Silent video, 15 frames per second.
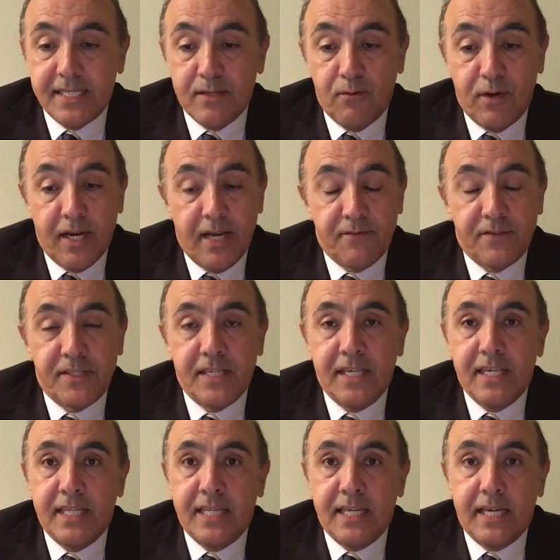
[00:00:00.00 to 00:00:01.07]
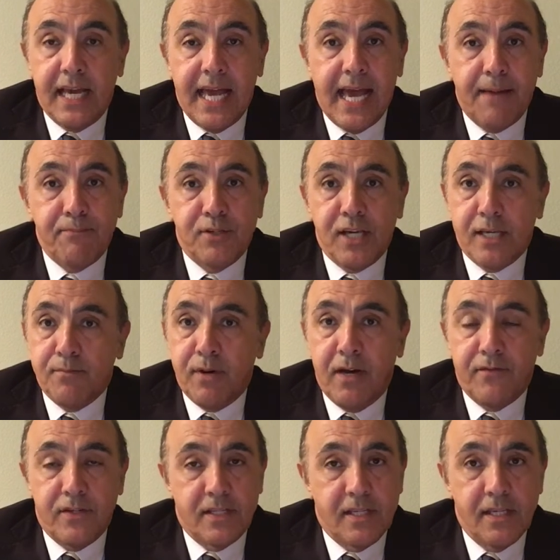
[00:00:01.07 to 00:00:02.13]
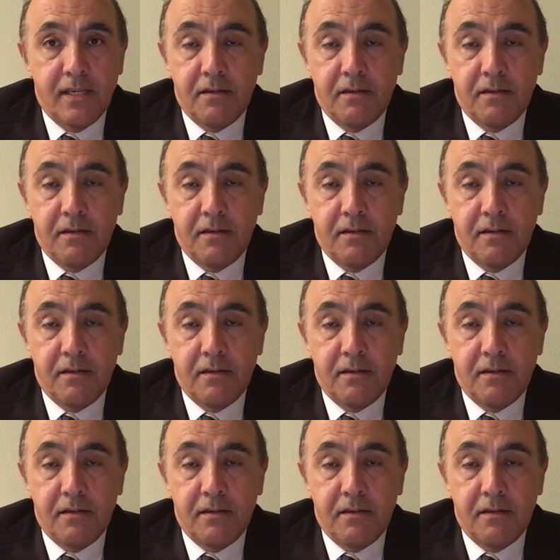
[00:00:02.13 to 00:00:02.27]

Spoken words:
where I've seen abject poverty,